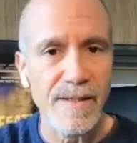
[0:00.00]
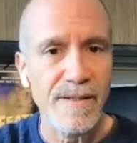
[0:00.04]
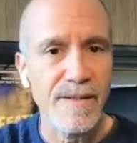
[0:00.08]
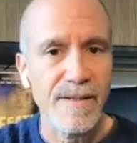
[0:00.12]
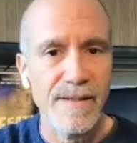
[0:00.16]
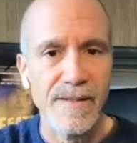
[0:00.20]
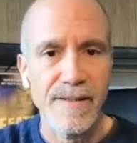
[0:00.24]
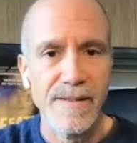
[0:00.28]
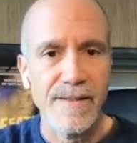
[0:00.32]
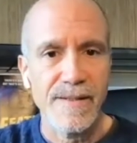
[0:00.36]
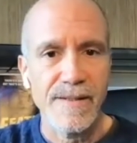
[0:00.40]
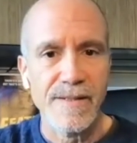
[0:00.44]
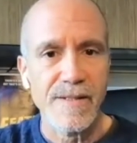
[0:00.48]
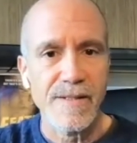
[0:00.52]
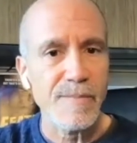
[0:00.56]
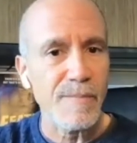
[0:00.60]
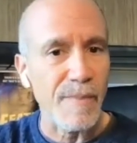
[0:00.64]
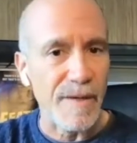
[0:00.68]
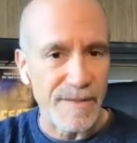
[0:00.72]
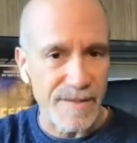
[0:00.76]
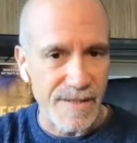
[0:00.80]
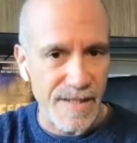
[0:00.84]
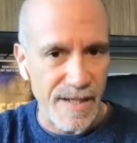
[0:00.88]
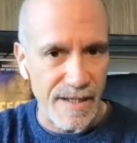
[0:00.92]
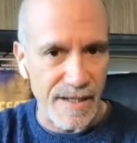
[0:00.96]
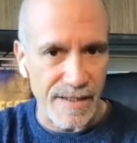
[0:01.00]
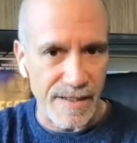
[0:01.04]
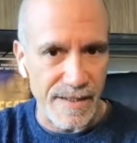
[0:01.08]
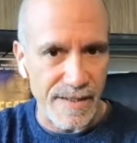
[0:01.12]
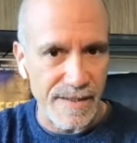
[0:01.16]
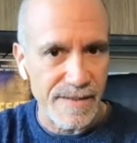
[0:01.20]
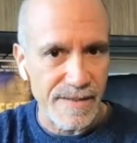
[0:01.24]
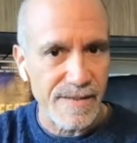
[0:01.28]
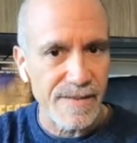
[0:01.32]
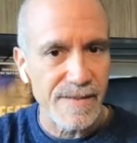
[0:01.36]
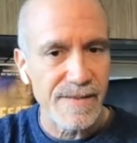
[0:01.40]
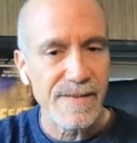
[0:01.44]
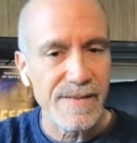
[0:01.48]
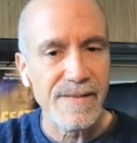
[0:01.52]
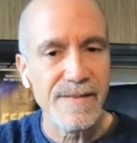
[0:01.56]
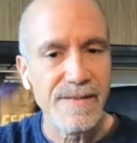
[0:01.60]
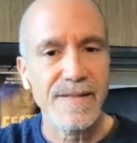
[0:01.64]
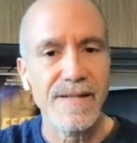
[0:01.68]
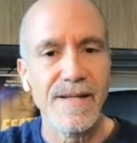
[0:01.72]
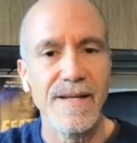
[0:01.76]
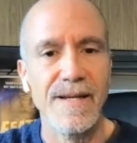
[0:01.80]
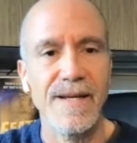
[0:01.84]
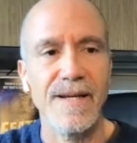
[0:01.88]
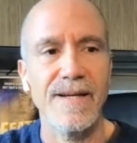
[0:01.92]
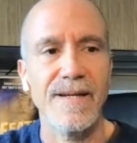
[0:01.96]
be spontaneous,
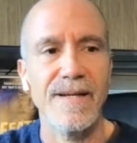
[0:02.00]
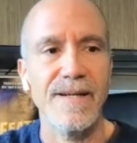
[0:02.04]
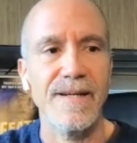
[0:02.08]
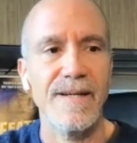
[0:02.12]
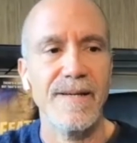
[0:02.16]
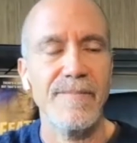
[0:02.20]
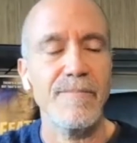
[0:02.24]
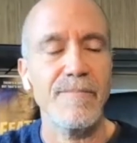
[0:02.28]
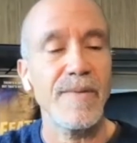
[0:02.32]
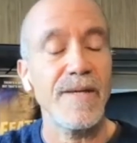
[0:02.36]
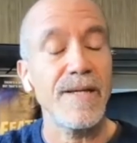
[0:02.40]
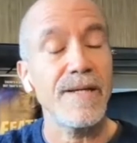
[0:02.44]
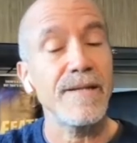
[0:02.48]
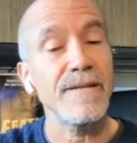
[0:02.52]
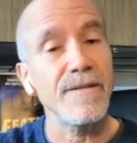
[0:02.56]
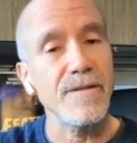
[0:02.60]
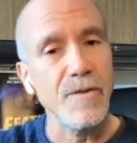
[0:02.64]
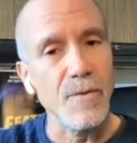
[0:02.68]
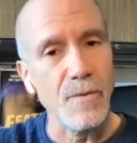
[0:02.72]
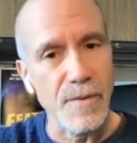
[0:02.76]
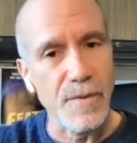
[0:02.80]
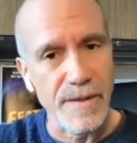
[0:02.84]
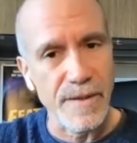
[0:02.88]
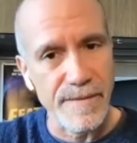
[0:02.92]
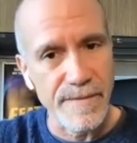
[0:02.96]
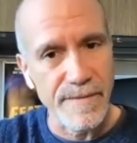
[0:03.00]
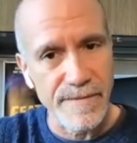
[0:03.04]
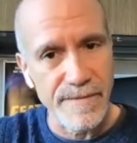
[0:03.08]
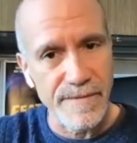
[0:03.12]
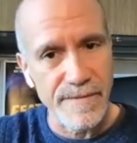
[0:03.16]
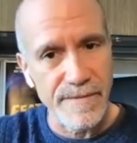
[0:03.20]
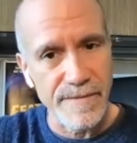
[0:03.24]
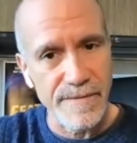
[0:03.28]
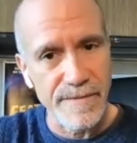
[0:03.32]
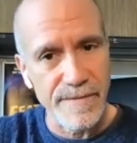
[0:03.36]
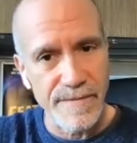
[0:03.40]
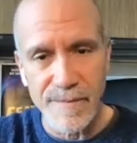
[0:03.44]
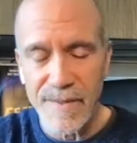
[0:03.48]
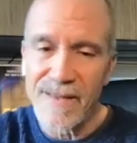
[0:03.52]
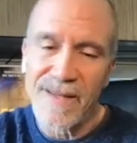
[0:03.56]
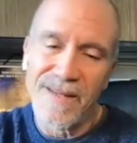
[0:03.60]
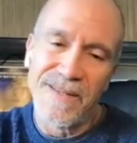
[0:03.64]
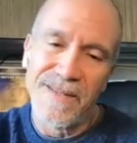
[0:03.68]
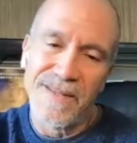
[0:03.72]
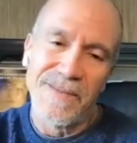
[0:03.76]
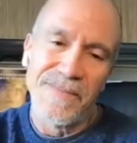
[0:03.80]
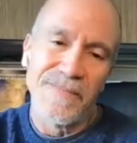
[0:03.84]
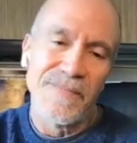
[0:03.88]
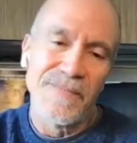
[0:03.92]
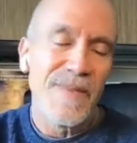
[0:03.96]
and be intuitive. I
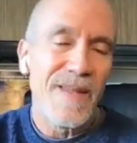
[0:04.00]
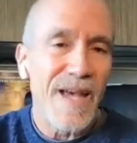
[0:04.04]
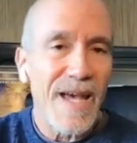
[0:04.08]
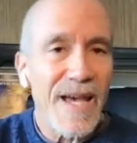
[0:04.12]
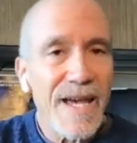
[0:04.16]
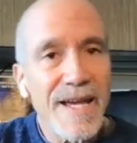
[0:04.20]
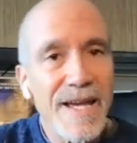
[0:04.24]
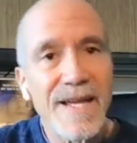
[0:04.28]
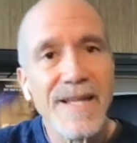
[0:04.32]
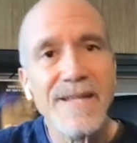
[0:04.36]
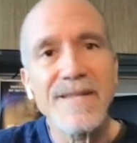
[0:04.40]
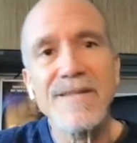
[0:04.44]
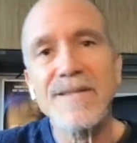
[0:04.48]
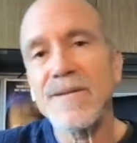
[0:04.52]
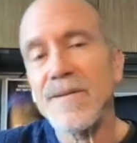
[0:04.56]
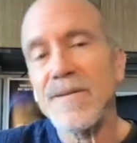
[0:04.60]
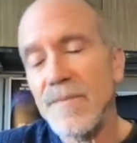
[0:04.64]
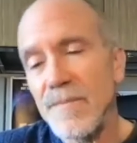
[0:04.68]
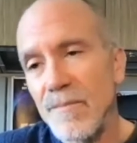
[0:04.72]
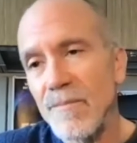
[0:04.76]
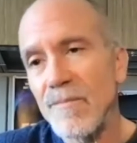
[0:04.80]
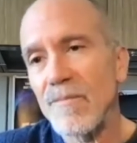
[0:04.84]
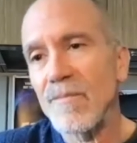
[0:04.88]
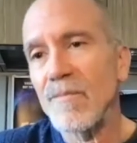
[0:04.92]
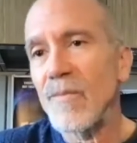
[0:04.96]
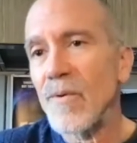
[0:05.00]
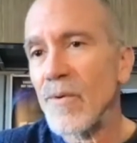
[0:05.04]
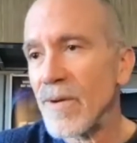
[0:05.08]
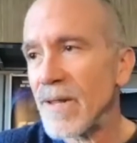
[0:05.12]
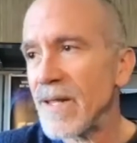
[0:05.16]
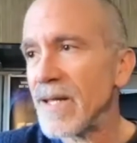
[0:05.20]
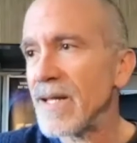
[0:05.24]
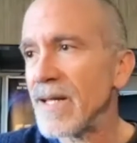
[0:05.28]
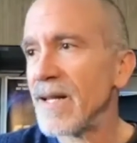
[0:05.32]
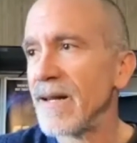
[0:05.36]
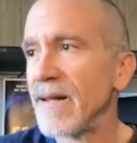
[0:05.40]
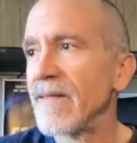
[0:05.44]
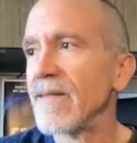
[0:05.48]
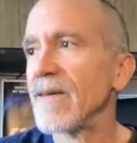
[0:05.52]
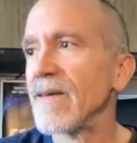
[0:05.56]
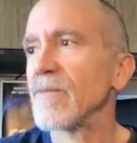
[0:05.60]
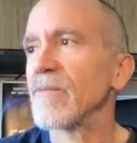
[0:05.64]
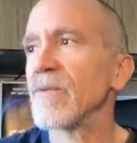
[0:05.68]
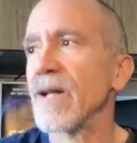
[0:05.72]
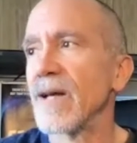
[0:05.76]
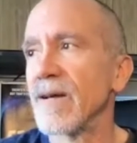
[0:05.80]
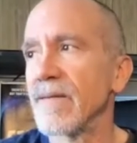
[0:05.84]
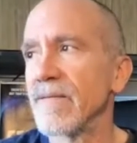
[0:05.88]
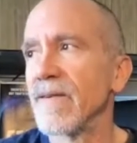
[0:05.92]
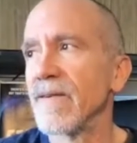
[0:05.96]
mean, and more than
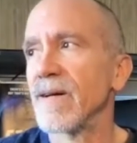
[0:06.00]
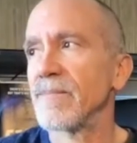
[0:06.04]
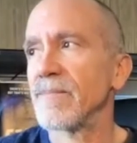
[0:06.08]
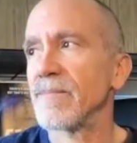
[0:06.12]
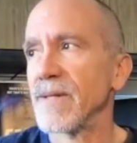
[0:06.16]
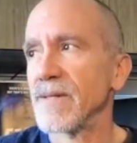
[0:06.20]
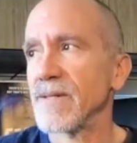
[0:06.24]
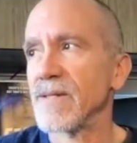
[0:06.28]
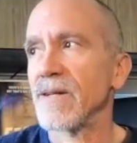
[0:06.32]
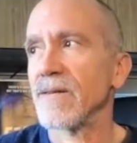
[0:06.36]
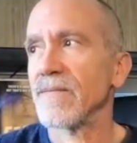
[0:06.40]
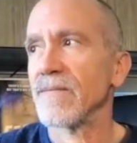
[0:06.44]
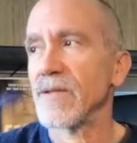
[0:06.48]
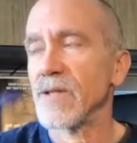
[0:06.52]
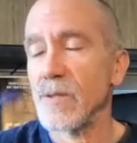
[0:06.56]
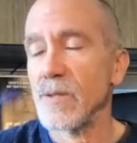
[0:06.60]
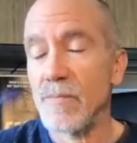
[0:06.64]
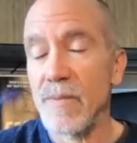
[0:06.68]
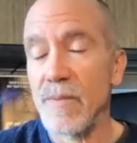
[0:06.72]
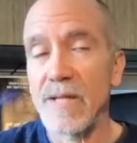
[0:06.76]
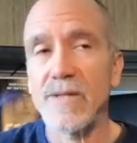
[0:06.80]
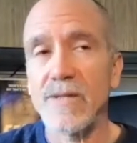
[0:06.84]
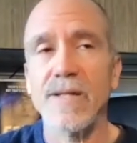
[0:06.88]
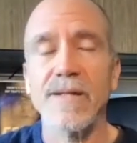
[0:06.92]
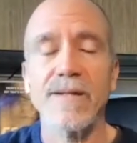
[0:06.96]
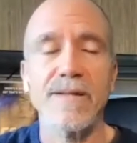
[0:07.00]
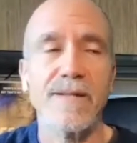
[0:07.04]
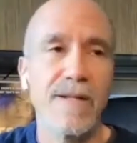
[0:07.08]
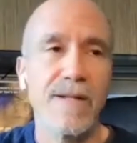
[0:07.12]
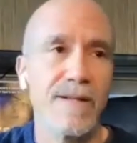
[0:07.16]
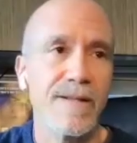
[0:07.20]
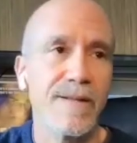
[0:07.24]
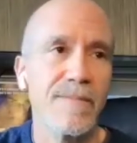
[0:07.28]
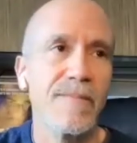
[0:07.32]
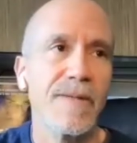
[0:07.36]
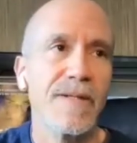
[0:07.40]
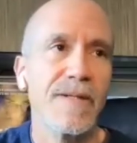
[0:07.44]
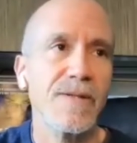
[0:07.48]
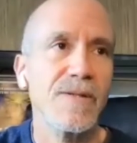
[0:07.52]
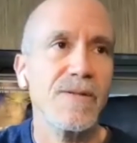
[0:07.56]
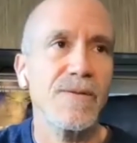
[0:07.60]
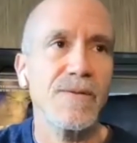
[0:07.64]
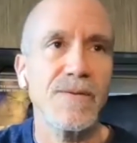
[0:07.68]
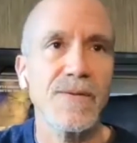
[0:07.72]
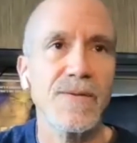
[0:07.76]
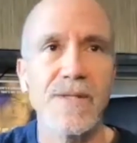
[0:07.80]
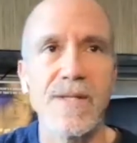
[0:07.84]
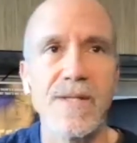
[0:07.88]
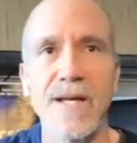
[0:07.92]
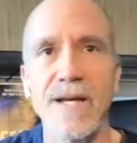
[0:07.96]
anything, what I find myself especially telling my
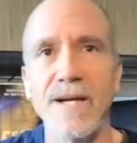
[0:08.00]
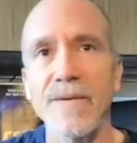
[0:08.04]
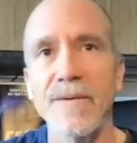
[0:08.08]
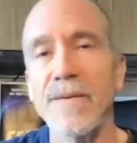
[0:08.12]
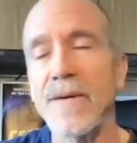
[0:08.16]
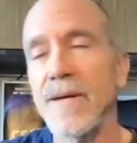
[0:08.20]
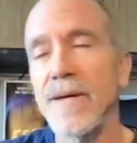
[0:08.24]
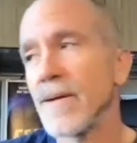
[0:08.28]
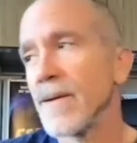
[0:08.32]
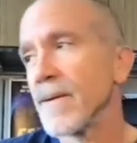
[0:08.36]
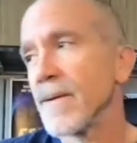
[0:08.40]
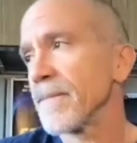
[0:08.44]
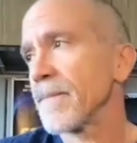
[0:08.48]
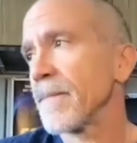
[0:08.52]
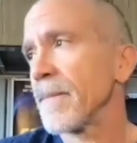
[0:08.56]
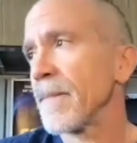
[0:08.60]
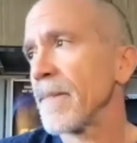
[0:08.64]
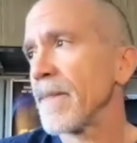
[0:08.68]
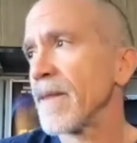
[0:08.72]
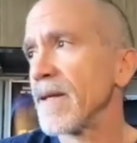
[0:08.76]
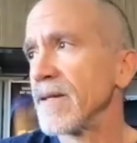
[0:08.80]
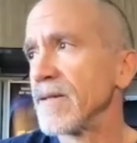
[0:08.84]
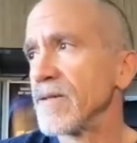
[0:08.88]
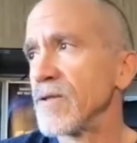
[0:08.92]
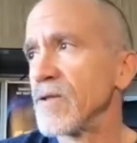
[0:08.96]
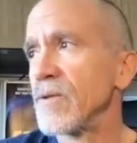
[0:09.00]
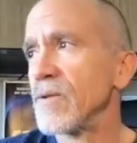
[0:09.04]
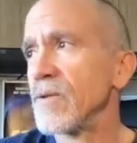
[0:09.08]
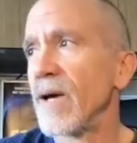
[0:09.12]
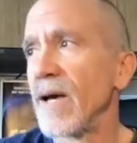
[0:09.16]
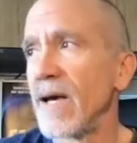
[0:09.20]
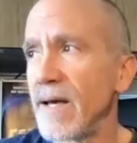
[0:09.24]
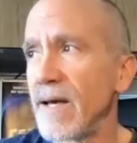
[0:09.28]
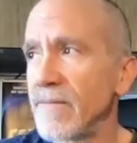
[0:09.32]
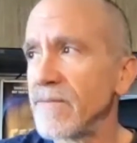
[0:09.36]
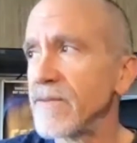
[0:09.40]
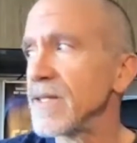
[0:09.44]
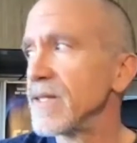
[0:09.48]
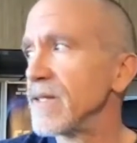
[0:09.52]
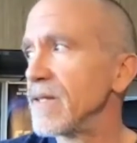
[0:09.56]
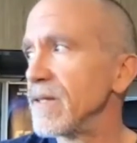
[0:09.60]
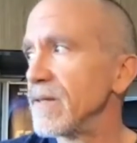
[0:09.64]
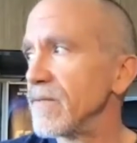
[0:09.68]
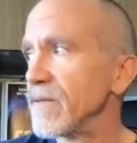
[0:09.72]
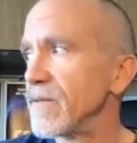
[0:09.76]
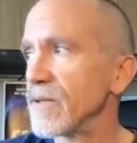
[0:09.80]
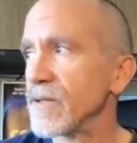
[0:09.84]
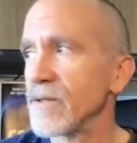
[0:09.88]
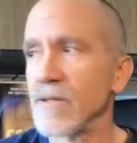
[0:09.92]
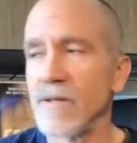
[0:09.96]
students now is you have to
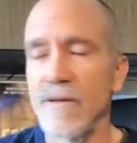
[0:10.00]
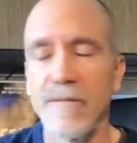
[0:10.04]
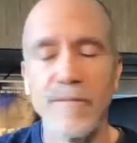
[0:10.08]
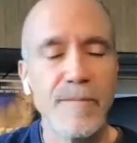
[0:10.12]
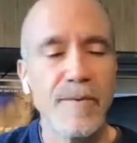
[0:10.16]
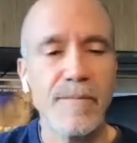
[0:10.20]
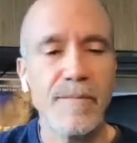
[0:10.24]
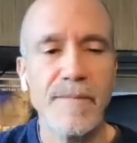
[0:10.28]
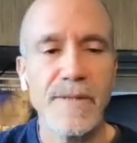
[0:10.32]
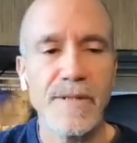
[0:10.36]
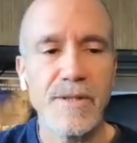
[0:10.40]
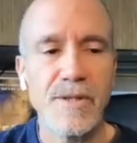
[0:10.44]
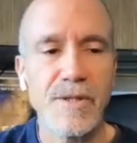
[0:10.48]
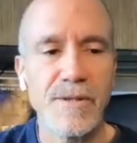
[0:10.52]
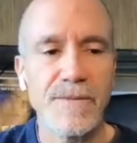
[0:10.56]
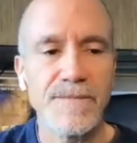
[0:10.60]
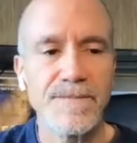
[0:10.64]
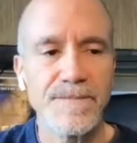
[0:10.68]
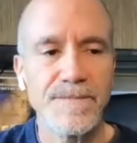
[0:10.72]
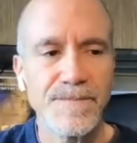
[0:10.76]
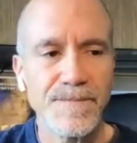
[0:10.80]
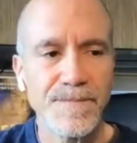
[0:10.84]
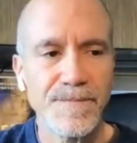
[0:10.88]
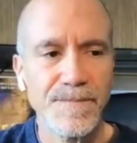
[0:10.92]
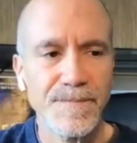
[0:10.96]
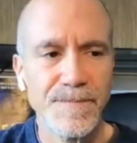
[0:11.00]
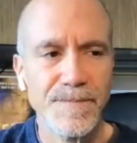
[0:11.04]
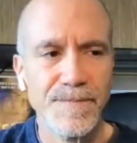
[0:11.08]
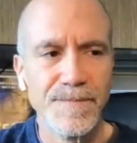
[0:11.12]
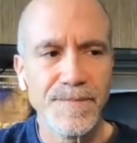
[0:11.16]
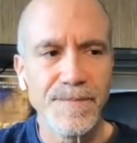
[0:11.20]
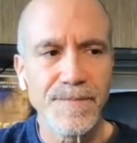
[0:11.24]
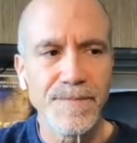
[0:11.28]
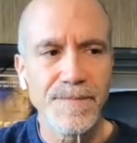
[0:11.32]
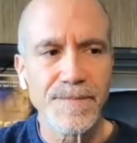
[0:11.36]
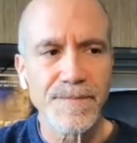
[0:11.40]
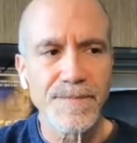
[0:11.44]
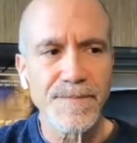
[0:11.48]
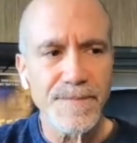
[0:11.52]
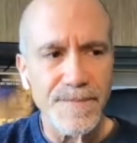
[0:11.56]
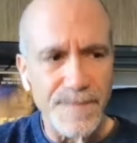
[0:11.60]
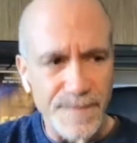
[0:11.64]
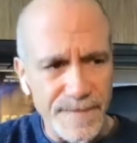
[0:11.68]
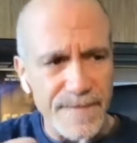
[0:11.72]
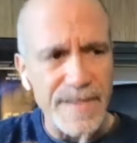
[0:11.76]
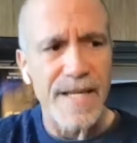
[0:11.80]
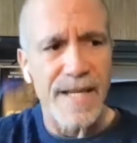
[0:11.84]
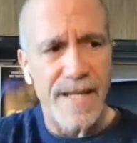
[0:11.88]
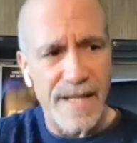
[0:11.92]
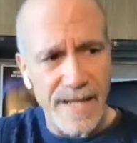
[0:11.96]
give yourself permission.
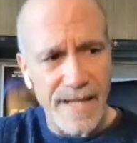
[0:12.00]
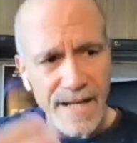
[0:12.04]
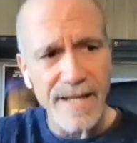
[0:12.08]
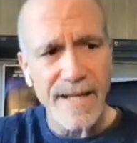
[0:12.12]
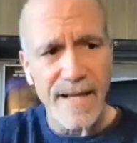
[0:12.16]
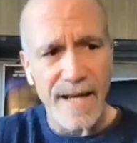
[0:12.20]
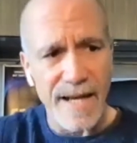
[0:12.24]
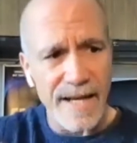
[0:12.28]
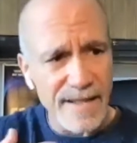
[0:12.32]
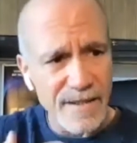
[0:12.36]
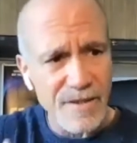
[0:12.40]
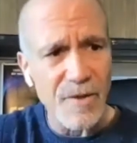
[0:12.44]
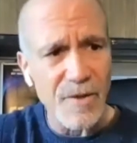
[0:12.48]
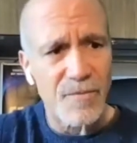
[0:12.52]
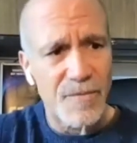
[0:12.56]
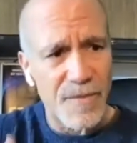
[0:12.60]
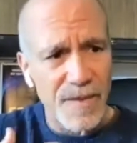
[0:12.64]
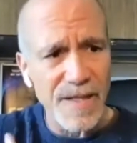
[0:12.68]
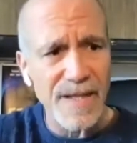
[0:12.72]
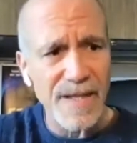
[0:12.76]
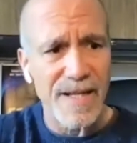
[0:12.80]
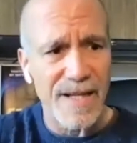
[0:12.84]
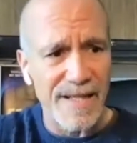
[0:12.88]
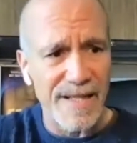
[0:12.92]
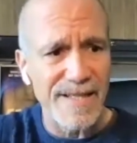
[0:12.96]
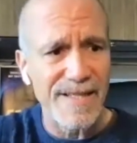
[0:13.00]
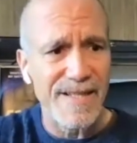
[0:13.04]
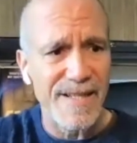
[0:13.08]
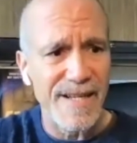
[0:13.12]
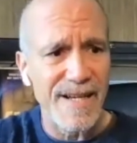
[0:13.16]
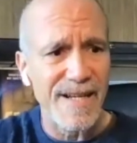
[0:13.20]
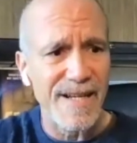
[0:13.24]
And I don't think I